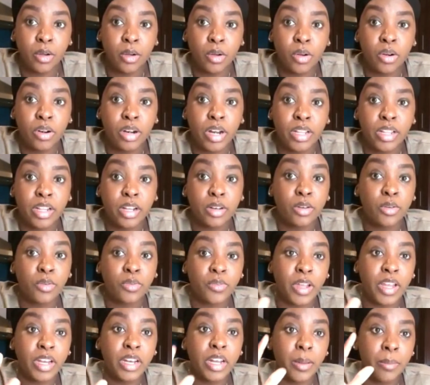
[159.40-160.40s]
or rather to
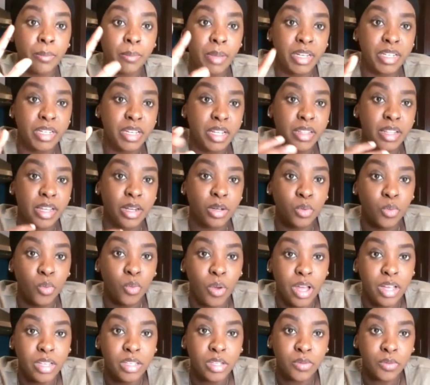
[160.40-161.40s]
find a mentor that
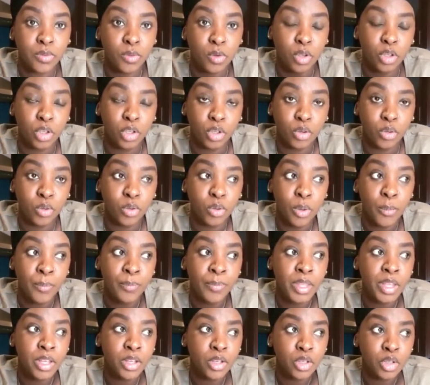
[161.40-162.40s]
works for you.
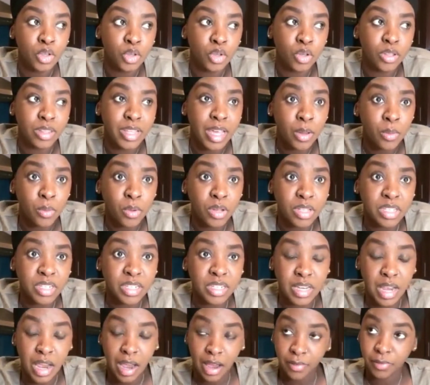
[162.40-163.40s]
So that was
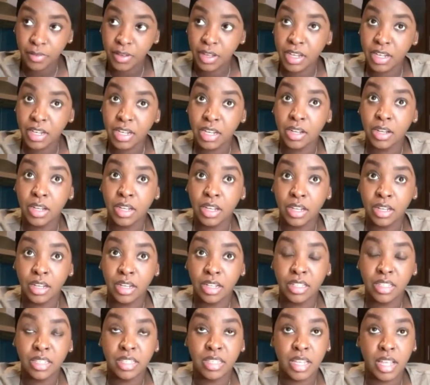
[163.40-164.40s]
tough in
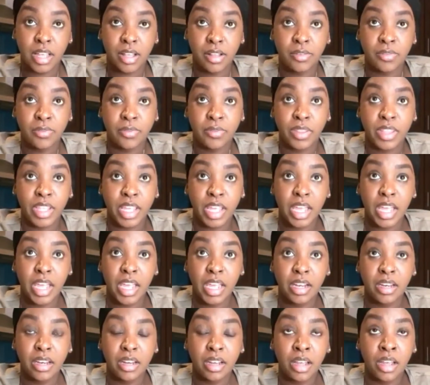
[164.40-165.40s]
itself.
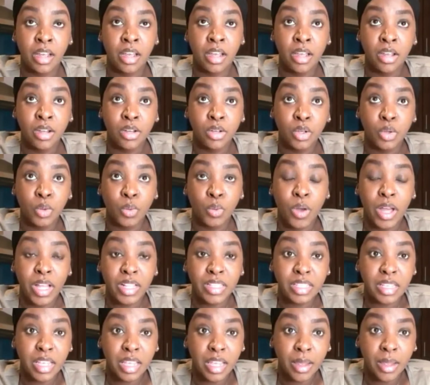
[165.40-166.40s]
Then
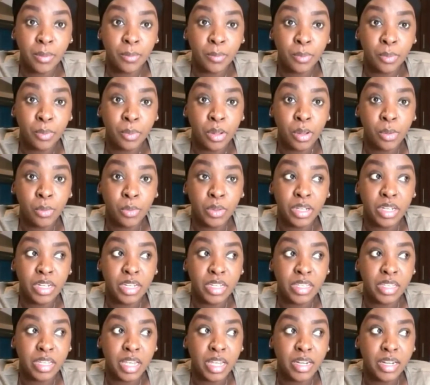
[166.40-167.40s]
towards April, we
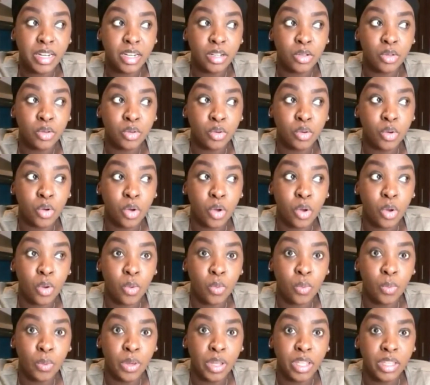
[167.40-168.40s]
decided to go
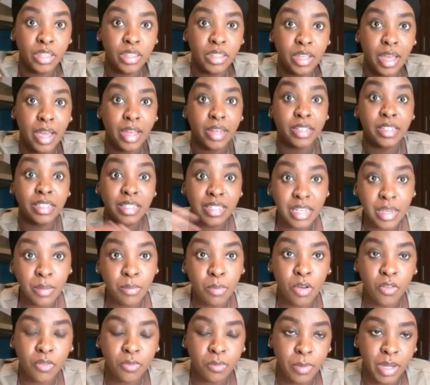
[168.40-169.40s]
with a
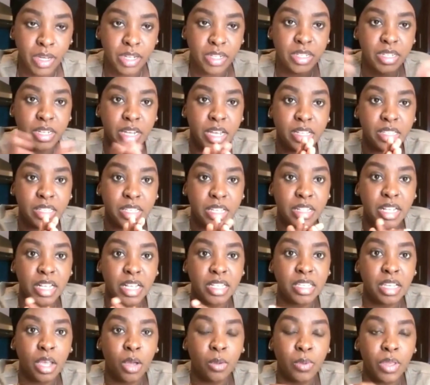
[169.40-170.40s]
team of mentors, and
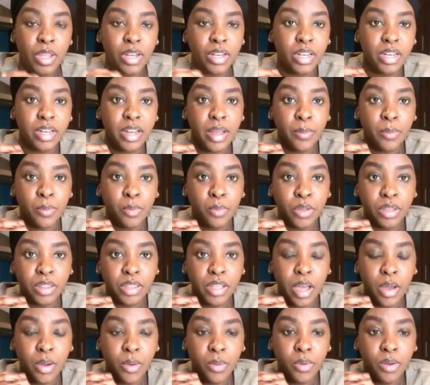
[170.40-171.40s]
that's how we ended up
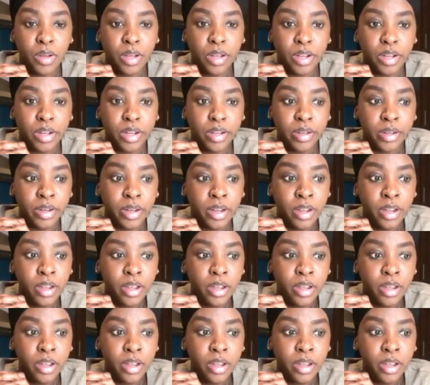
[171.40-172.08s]
with our